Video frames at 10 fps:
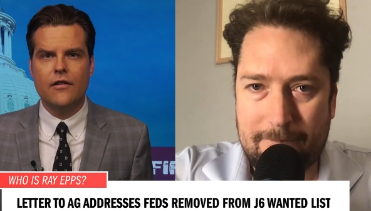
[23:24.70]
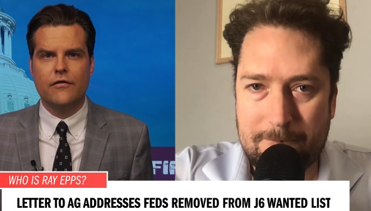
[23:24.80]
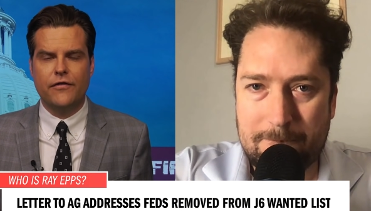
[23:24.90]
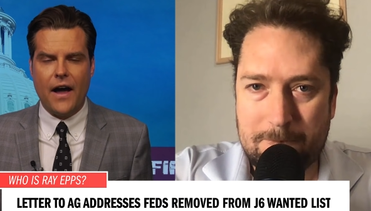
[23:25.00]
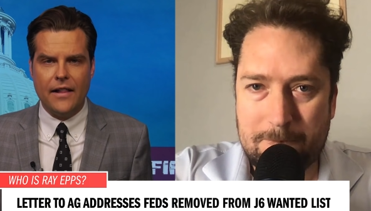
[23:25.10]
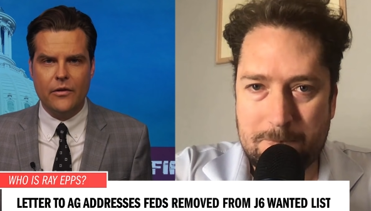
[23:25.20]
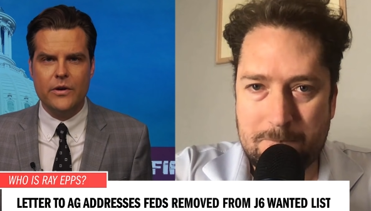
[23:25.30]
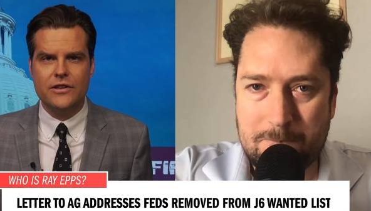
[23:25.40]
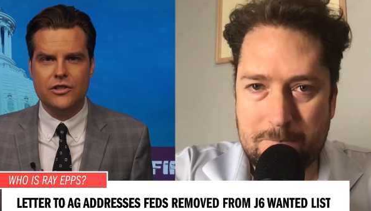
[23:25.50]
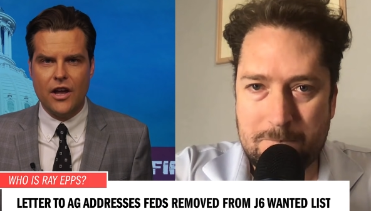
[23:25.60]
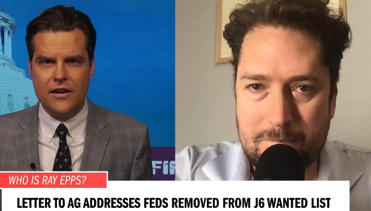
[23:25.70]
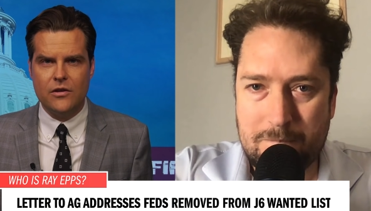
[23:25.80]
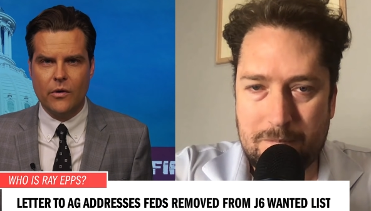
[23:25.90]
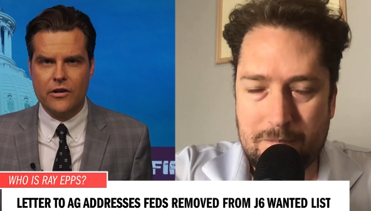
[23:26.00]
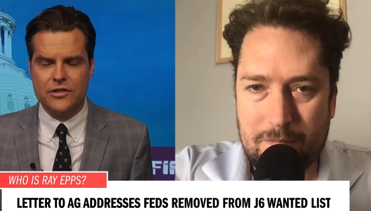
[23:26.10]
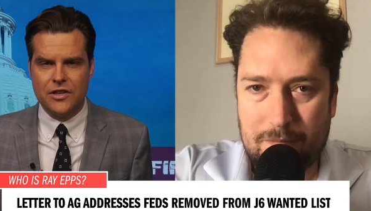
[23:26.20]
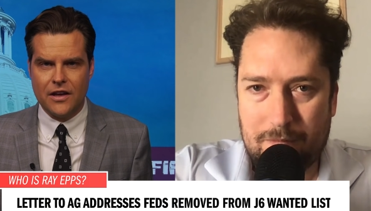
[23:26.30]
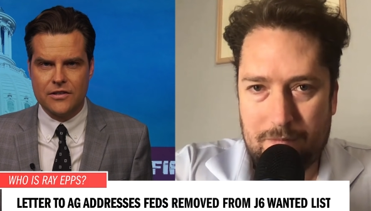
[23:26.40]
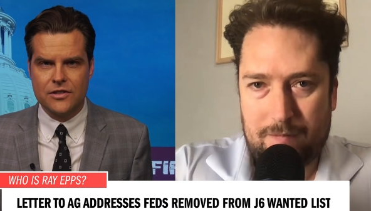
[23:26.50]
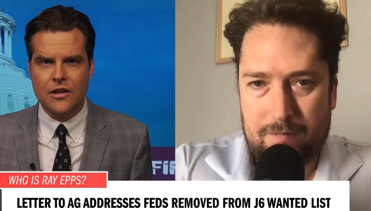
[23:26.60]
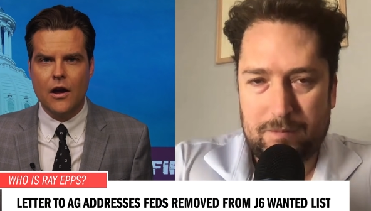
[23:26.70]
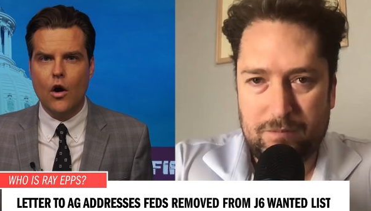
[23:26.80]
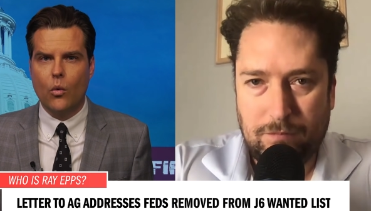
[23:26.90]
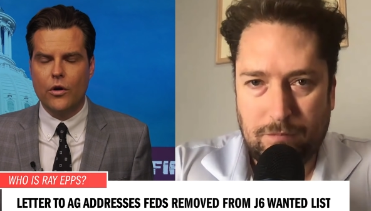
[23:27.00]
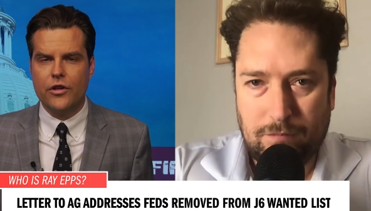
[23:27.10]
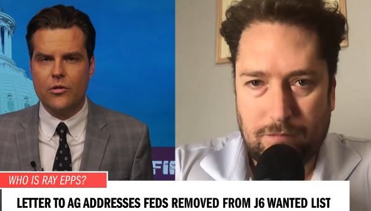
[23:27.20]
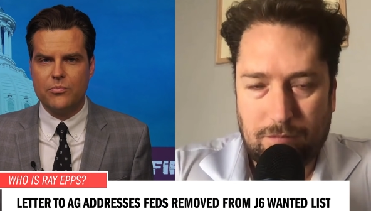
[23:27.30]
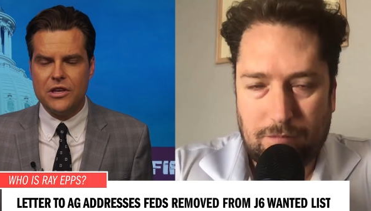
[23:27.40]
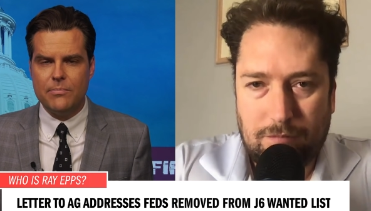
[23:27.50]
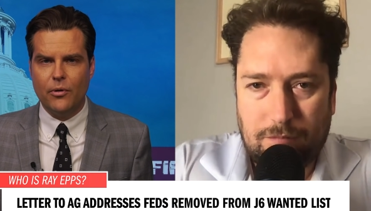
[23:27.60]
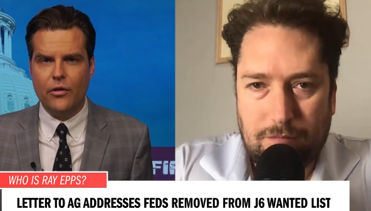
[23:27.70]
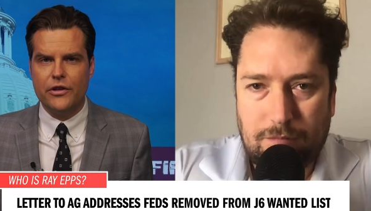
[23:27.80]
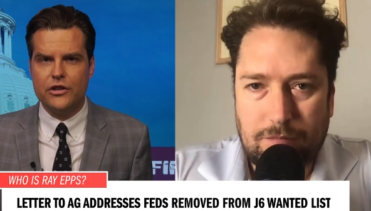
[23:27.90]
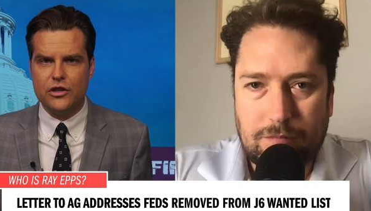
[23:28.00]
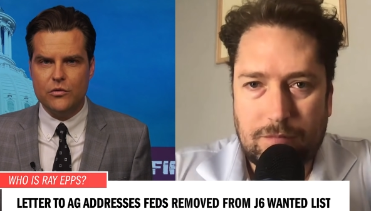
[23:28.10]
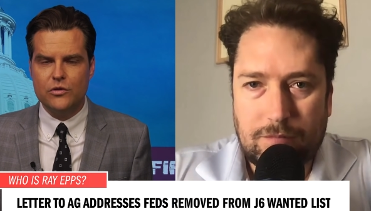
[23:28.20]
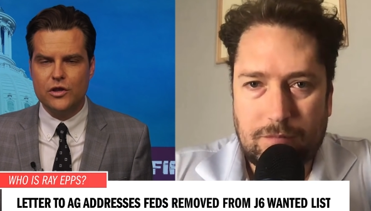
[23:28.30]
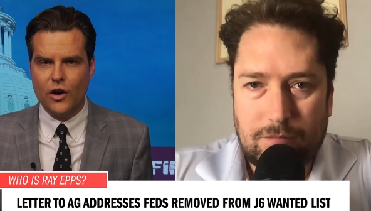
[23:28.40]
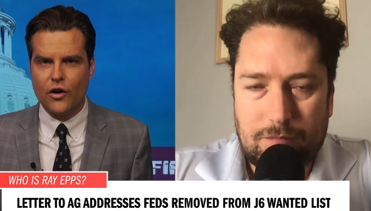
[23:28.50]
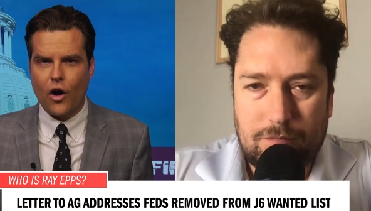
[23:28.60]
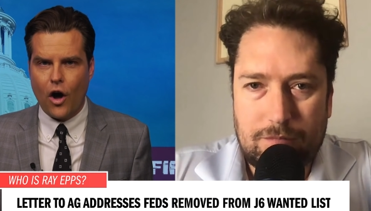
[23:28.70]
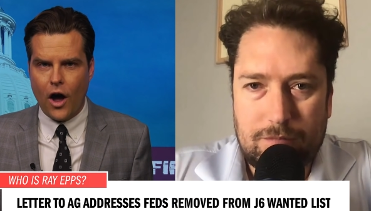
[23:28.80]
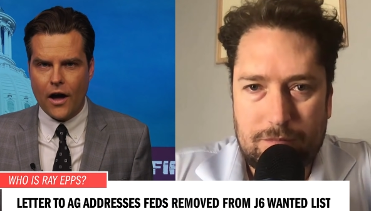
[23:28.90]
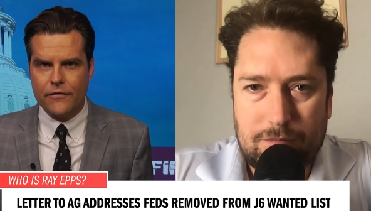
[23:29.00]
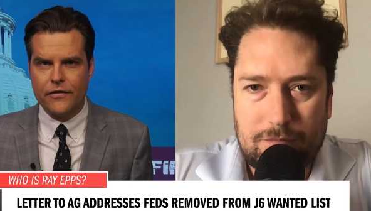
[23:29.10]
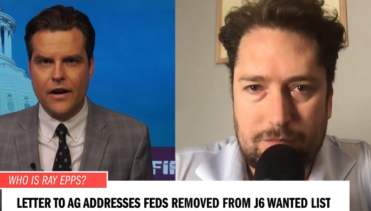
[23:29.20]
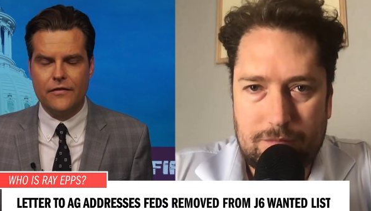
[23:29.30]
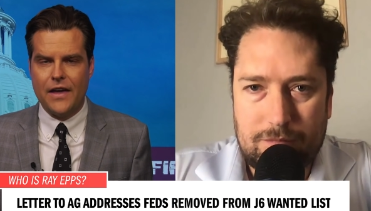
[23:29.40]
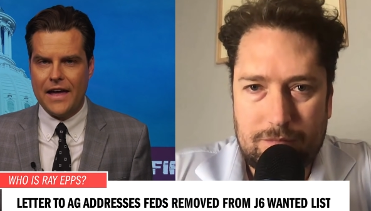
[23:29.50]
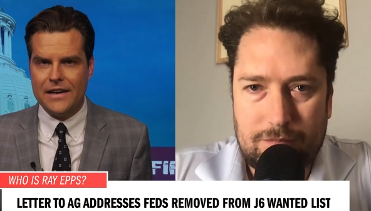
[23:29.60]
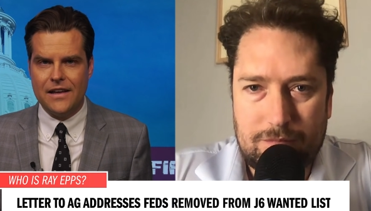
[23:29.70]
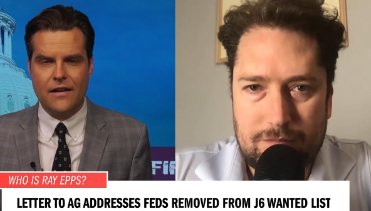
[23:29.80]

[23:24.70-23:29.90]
Speaker 1: Following January 6th, were there people that you took off of any